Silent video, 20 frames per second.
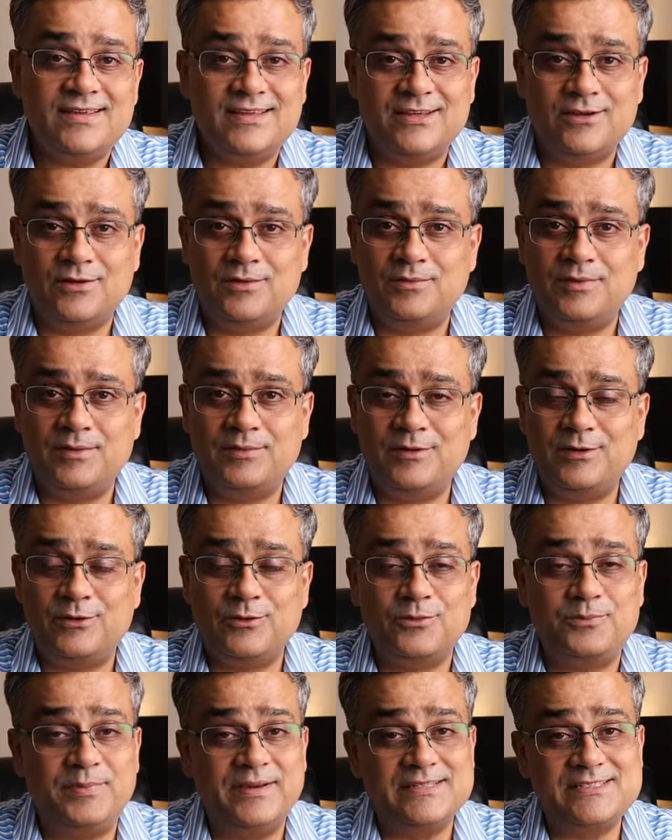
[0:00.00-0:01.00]
you will be able
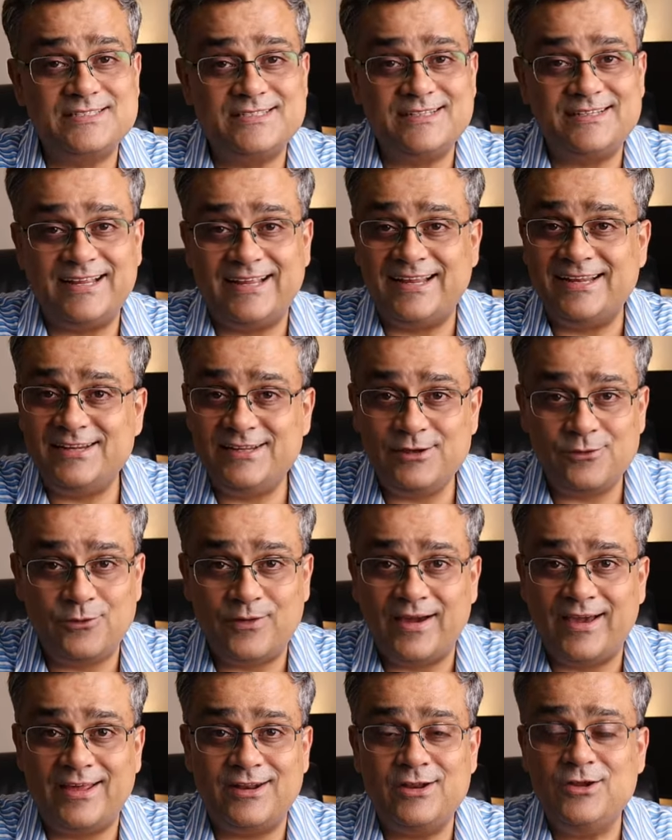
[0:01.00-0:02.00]
to paste it
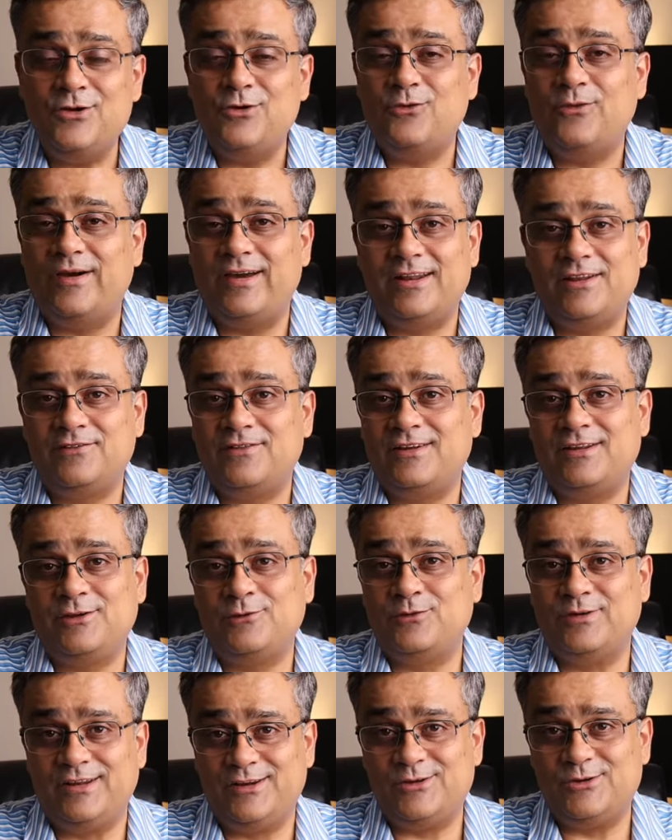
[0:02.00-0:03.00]
anywhere, wherever you
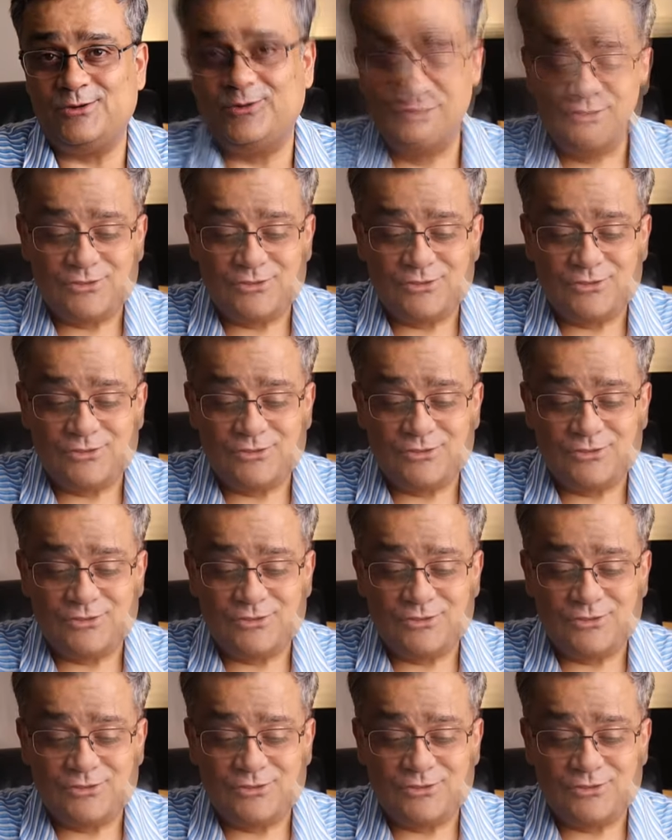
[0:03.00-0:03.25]
need to.